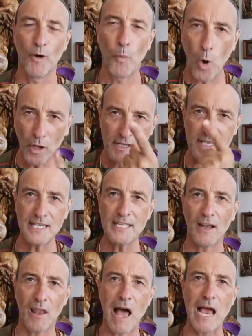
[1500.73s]
For once in
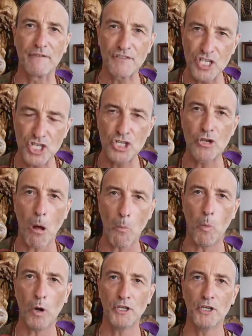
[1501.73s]
your life,
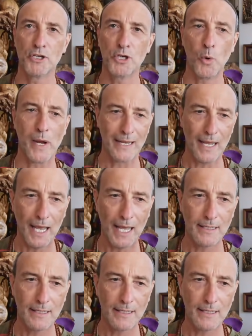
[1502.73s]
stop what you're doing